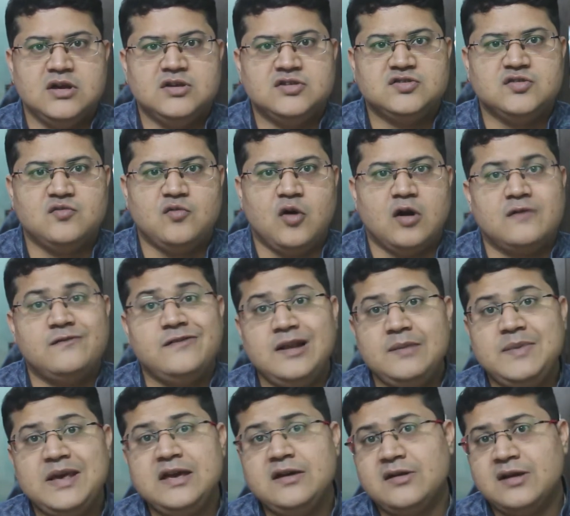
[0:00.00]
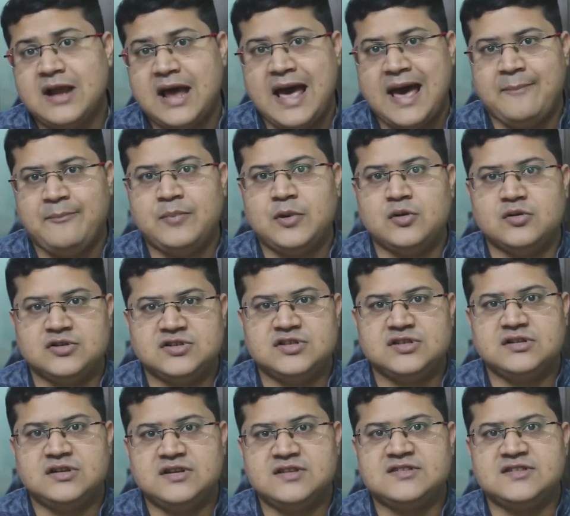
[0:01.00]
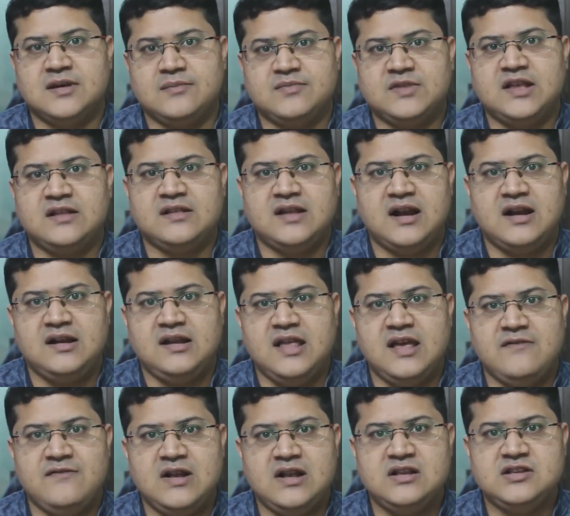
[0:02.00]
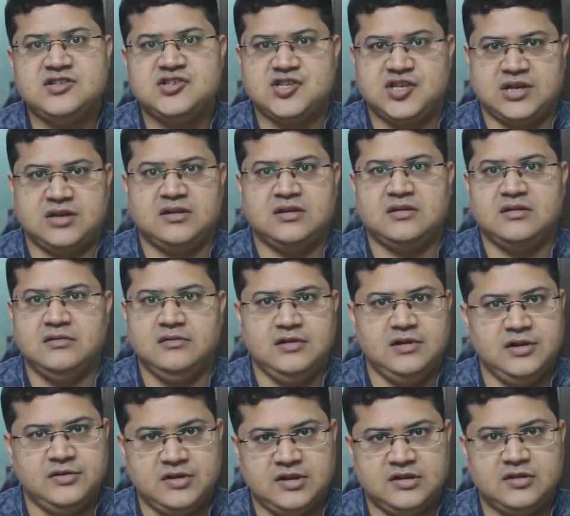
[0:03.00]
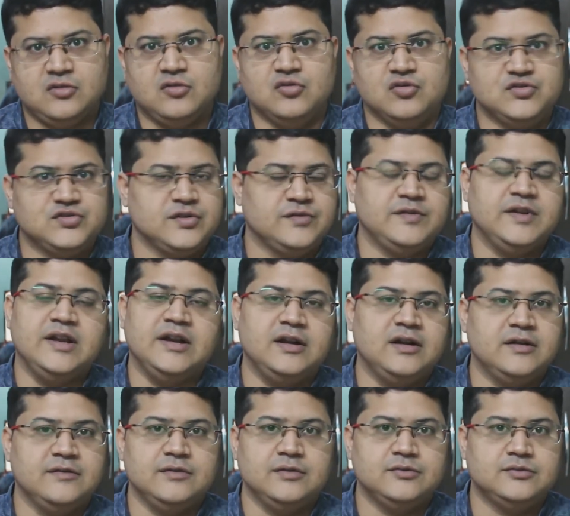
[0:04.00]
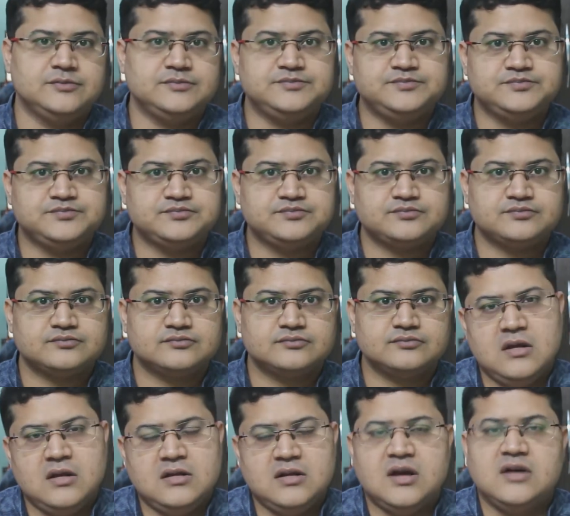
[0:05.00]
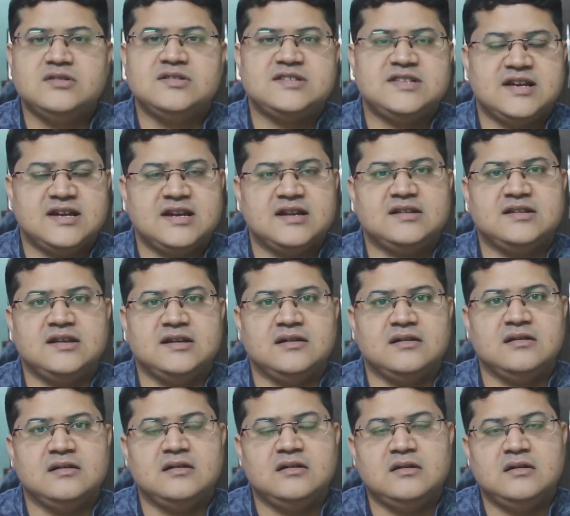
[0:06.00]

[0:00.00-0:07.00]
So what will be your approach is something that they will check during the course of the interview. Now the second thing,